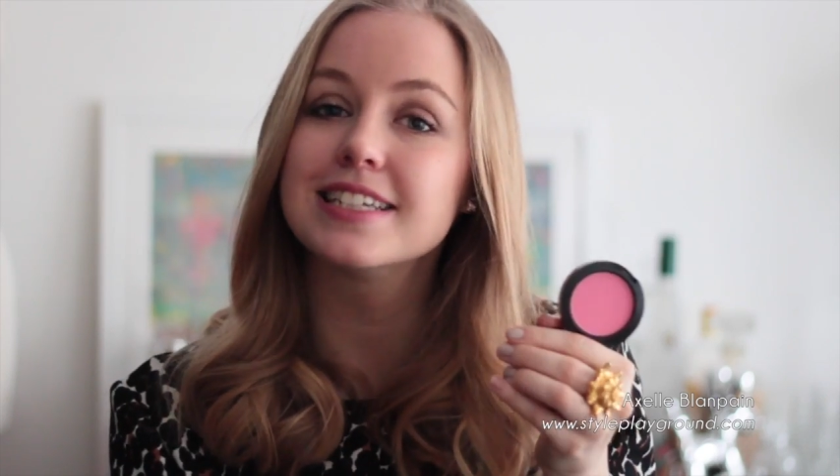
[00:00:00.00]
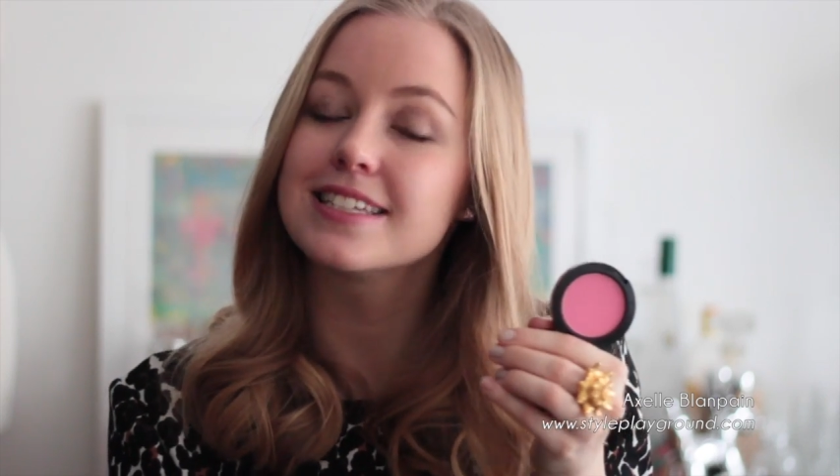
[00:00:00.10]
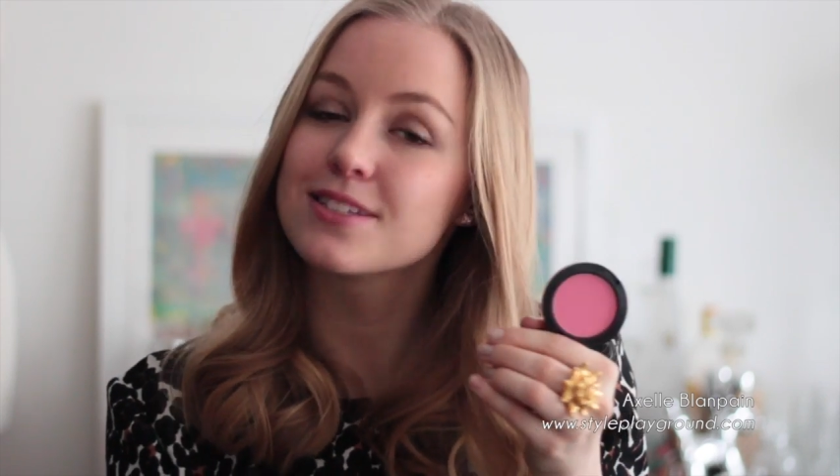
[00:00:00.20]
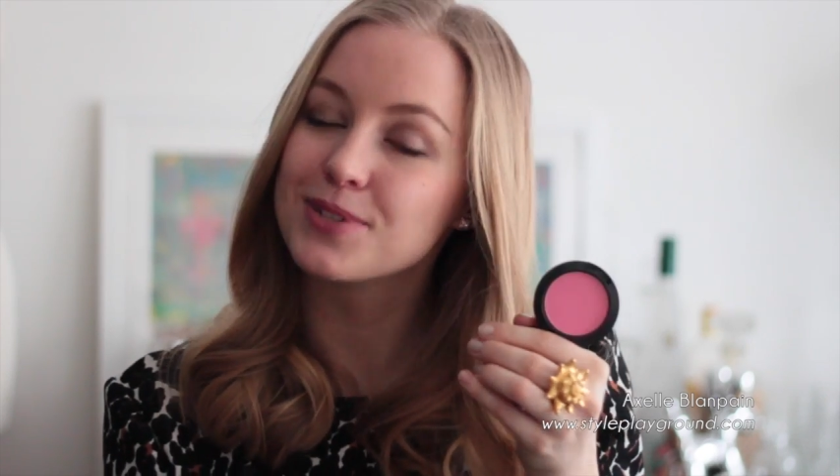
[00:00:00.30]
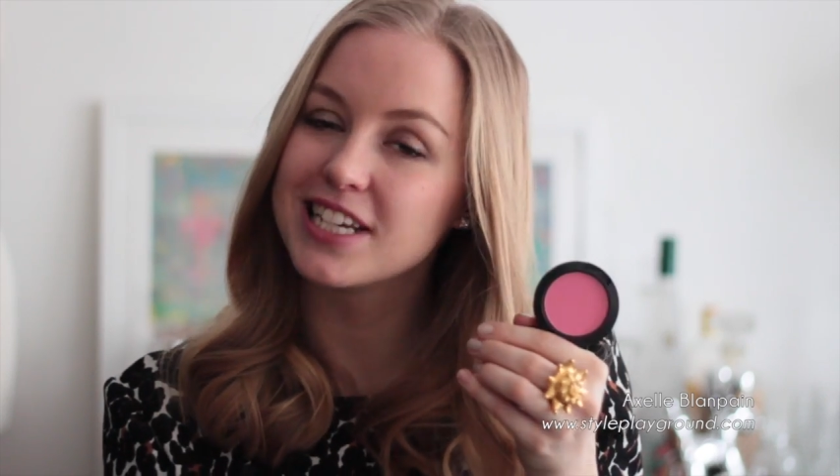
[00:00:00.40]

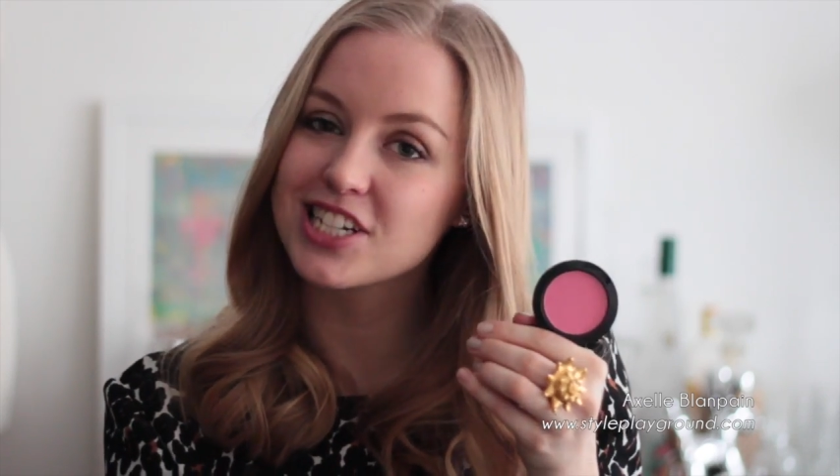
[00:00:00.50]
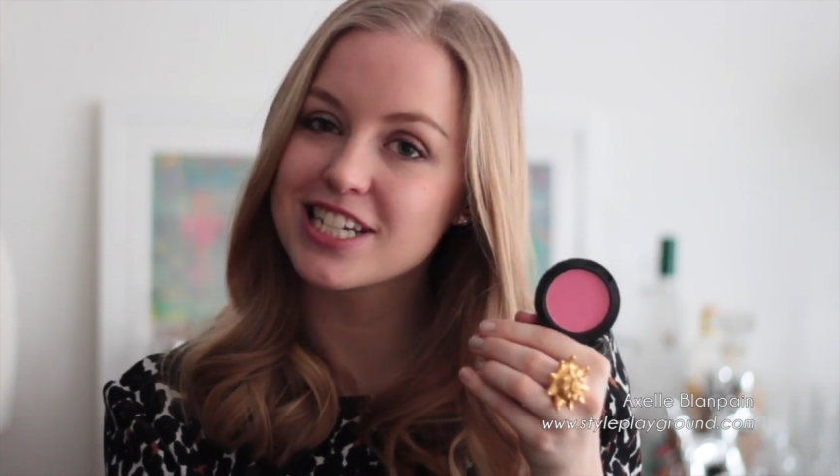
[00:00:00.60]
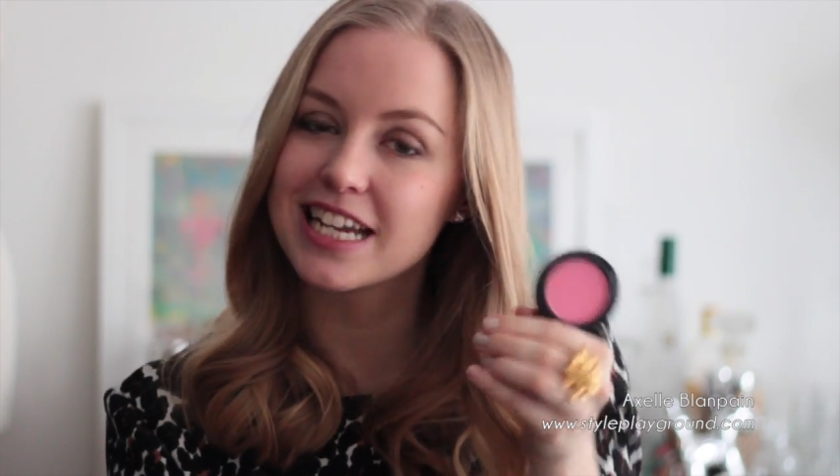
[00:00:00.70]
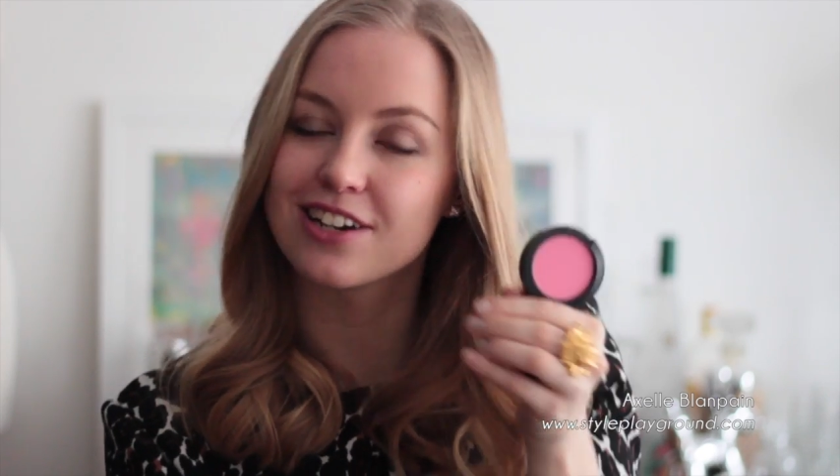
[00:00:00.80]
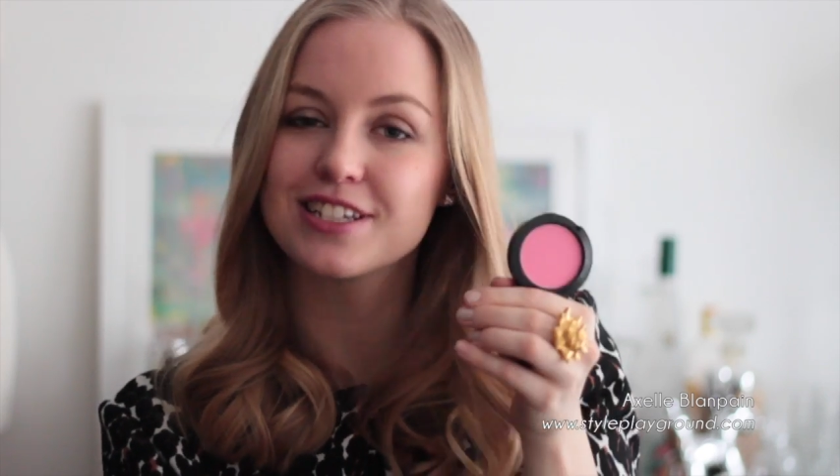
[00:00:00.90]
this is really
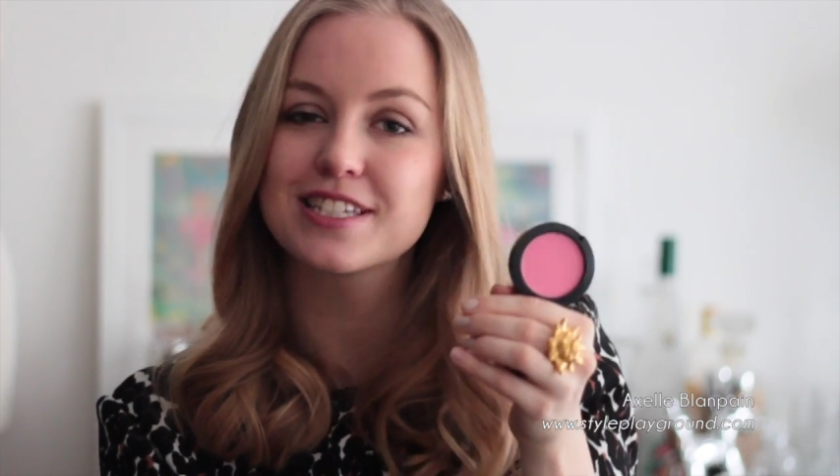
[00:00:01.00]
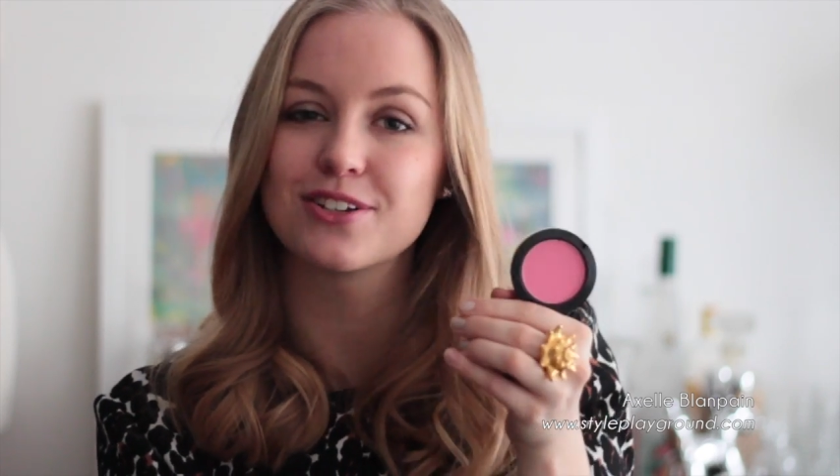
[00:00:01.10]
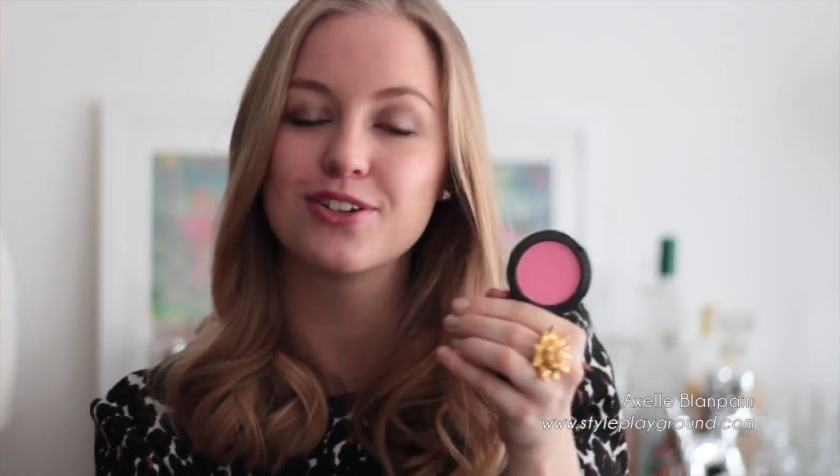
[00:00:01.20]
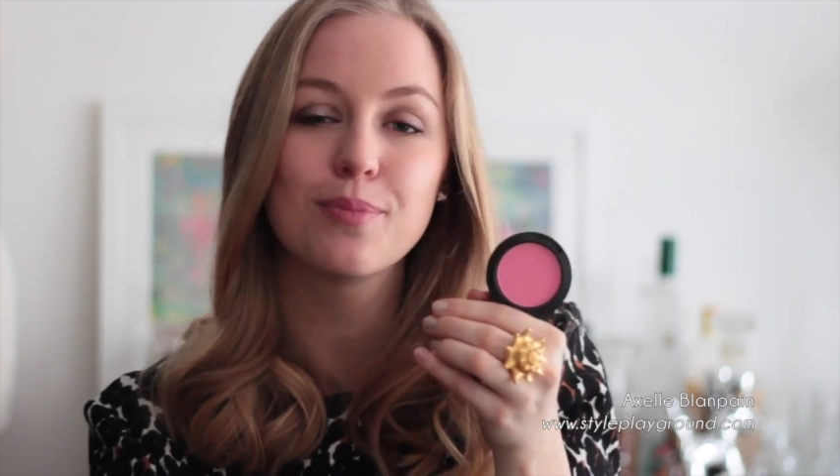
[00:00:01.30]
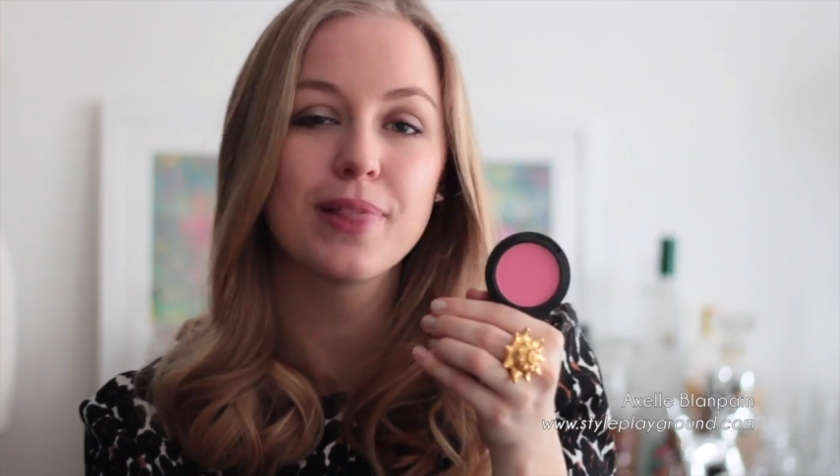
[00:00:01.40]
sheer,
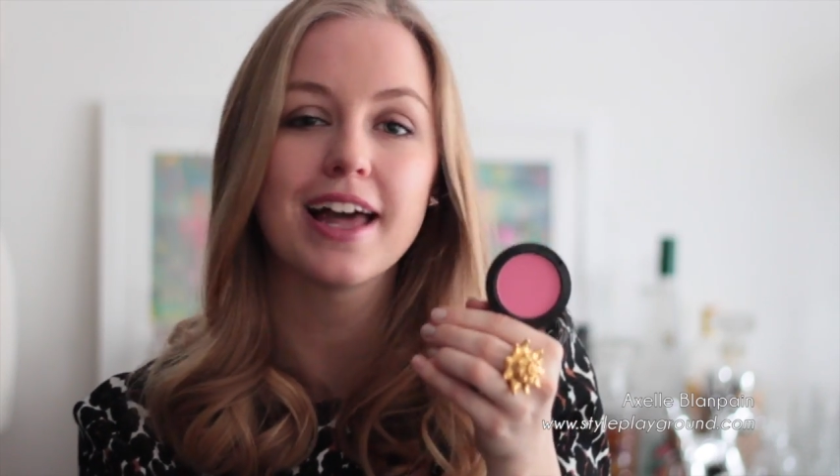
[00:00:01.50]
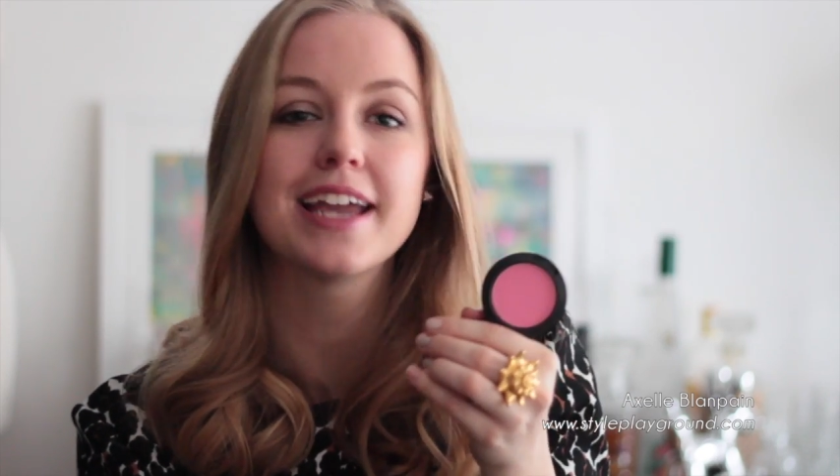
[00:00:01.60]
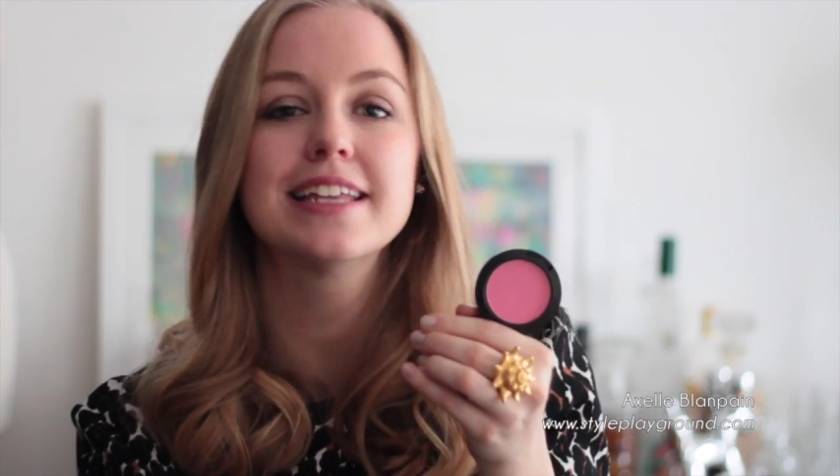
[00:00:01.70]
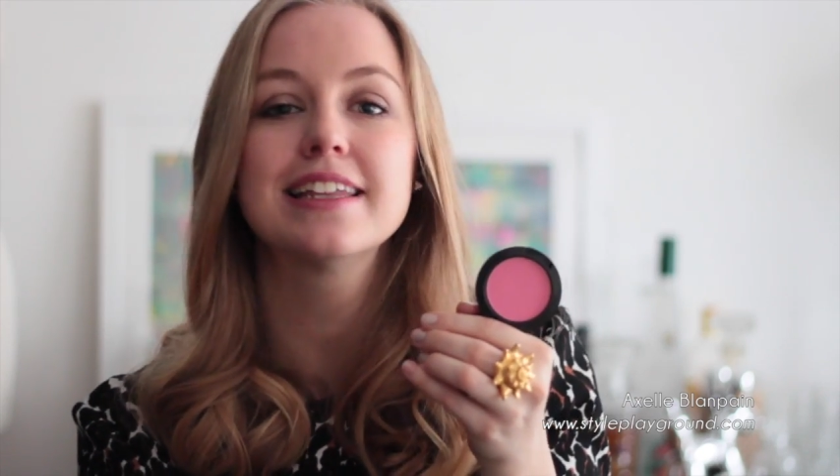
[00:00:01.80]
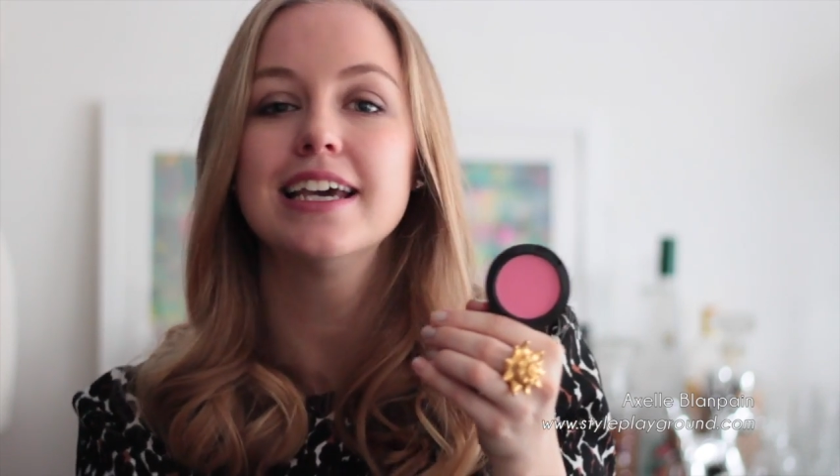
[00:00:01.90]
so you
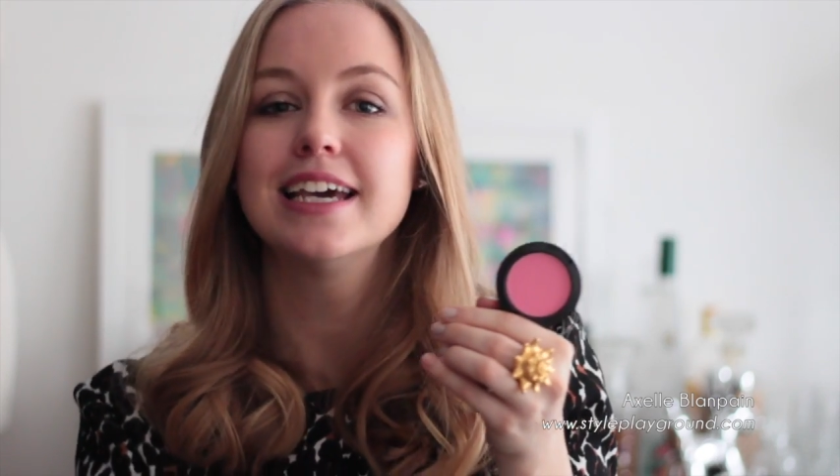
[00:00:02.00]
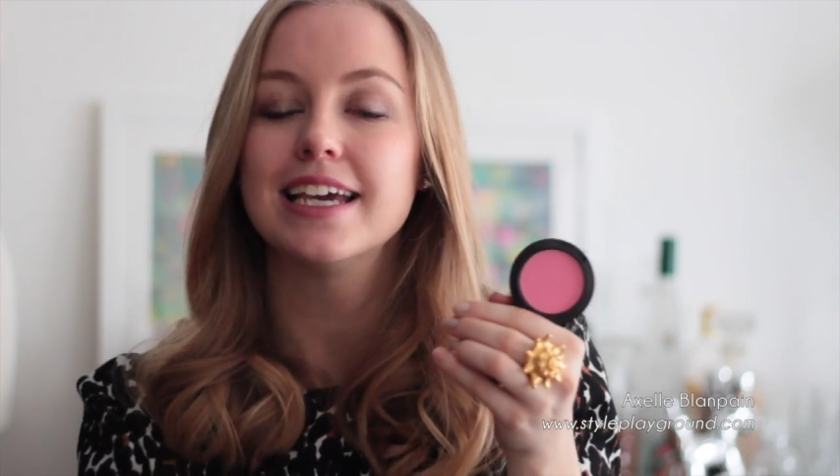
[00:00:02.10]
apply it,